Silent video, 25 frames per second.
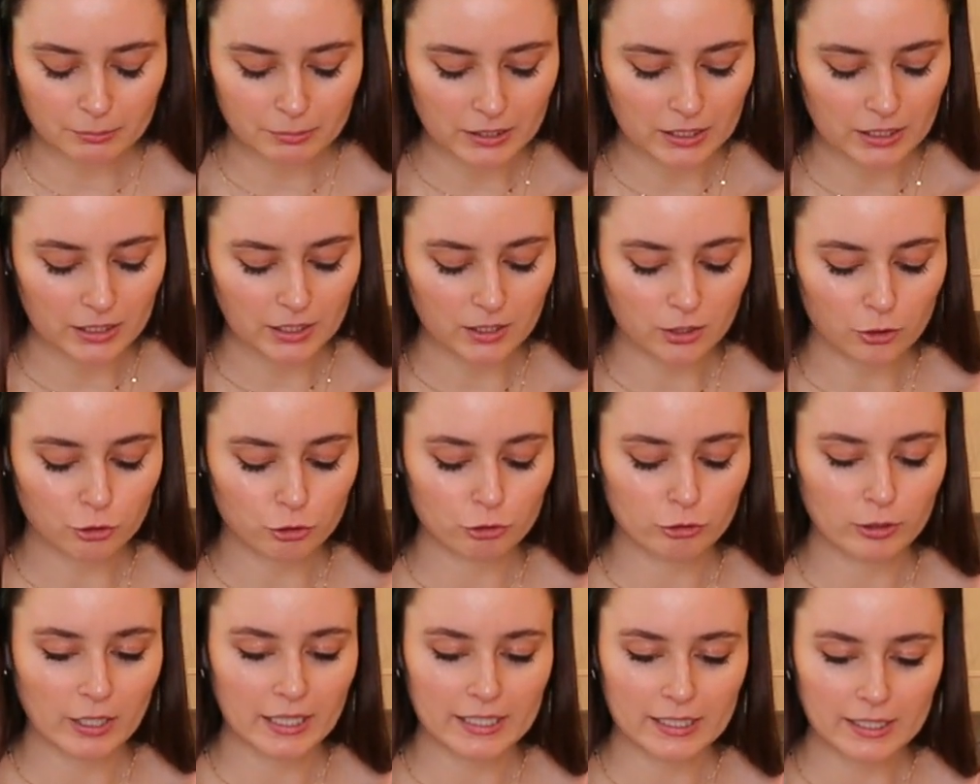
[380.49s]
be
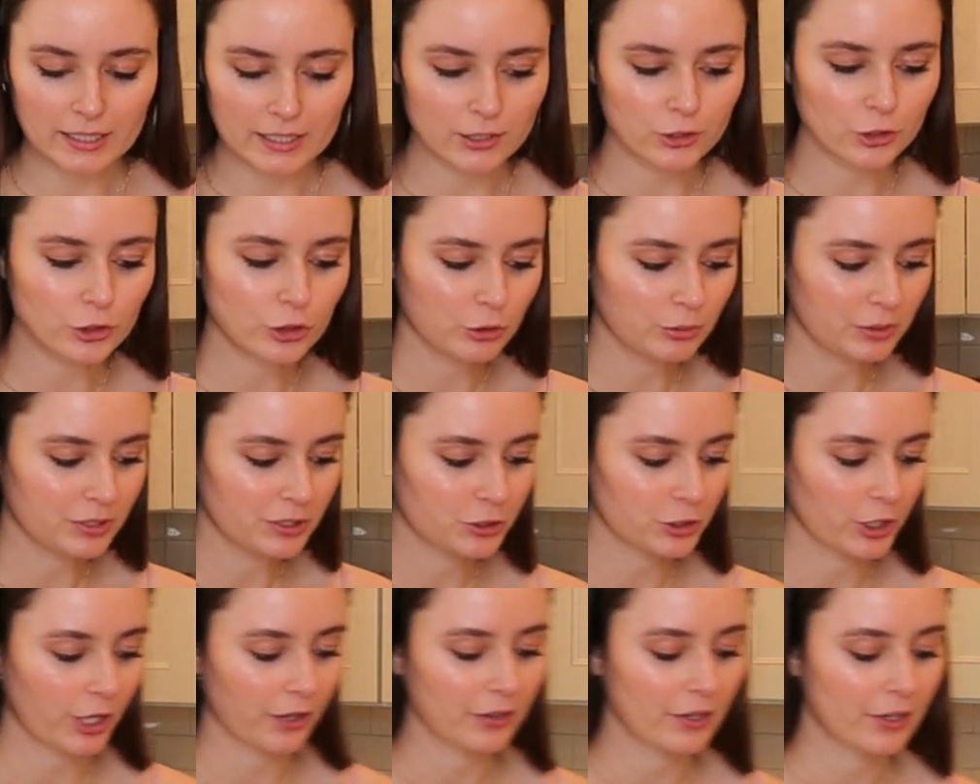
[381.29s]
running into
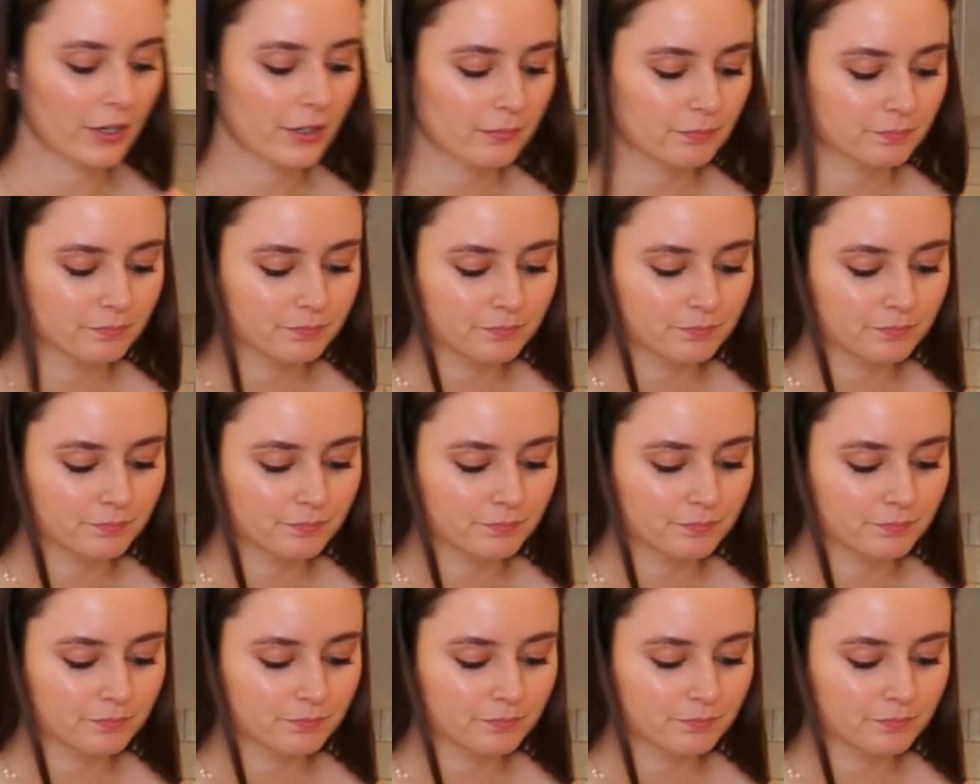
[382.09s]
each other.